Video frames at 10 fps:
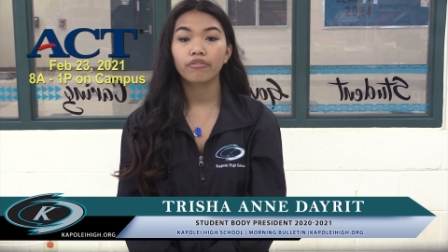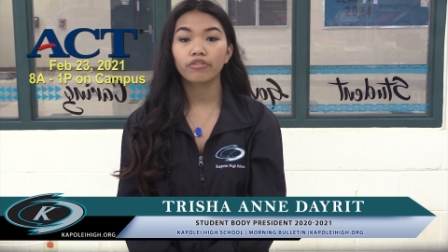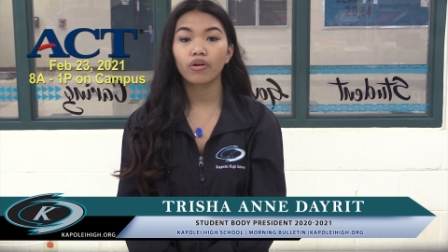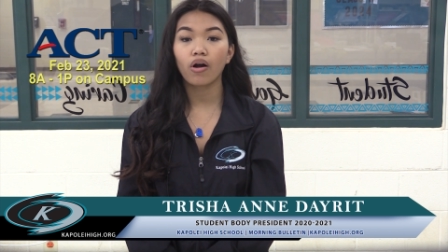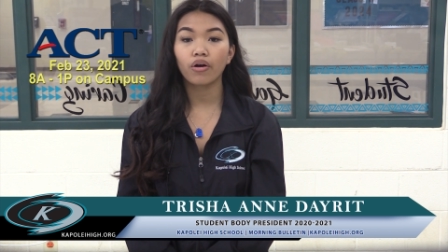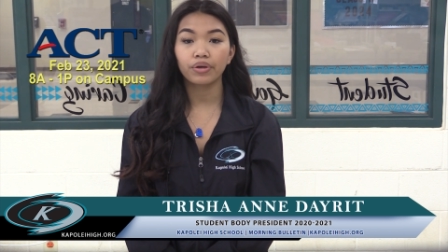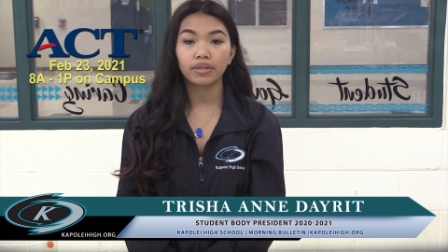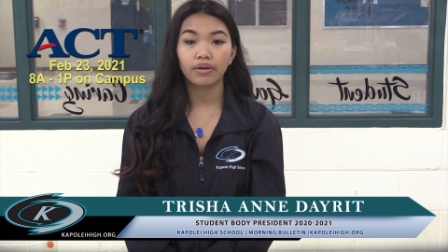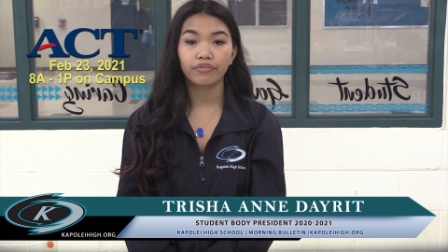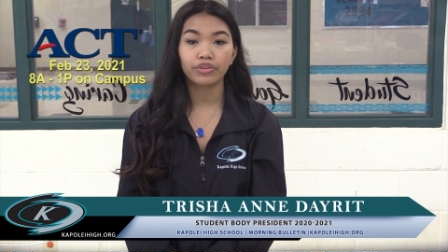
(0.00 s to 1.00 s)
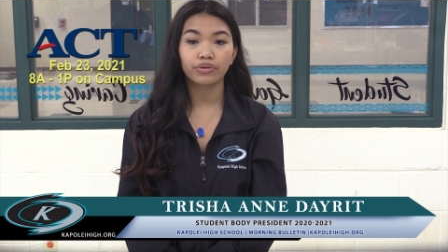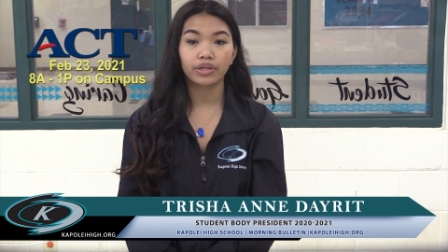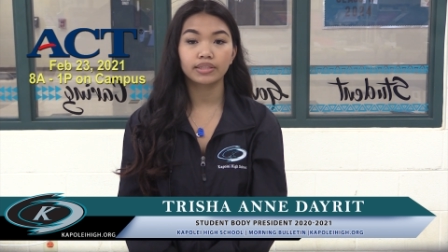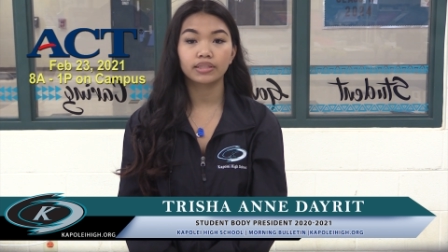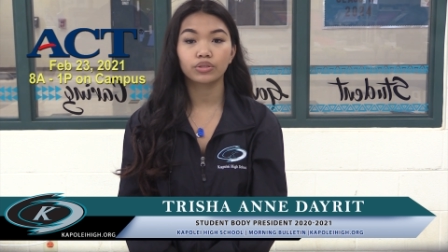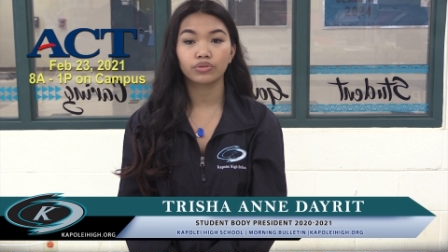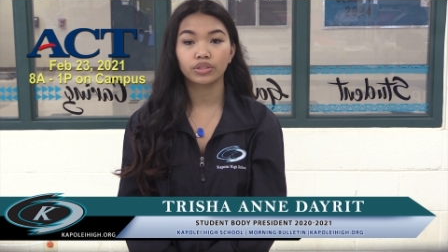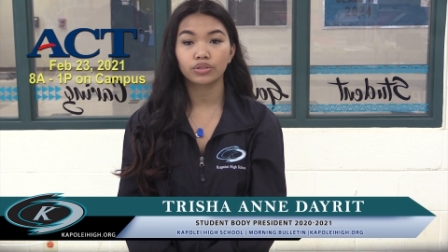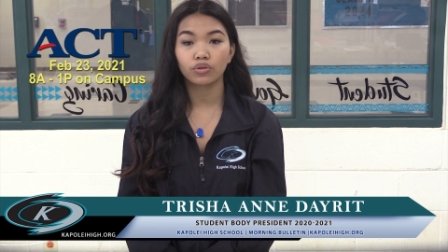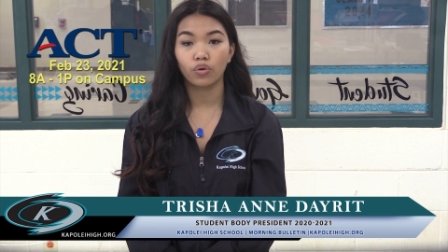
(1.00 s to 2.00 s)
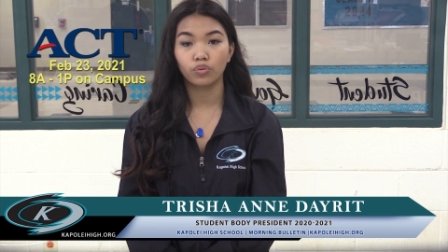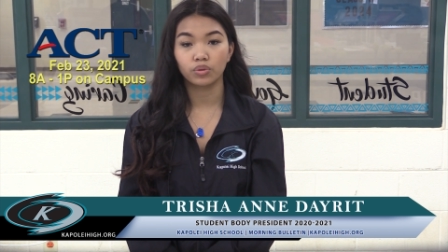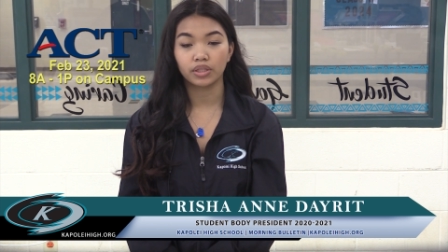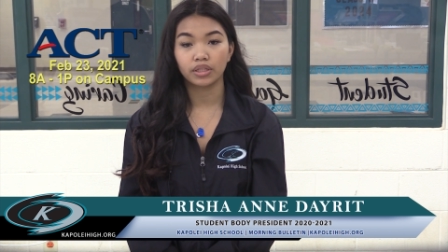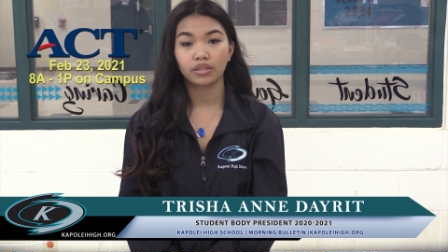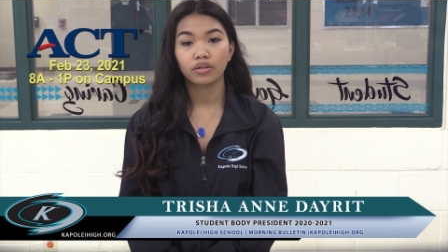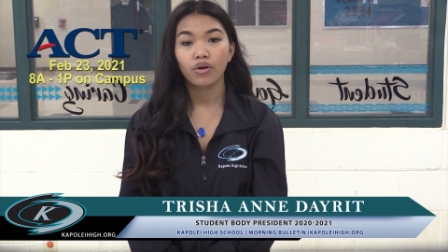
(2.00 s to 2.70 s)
for all 11th grade students only.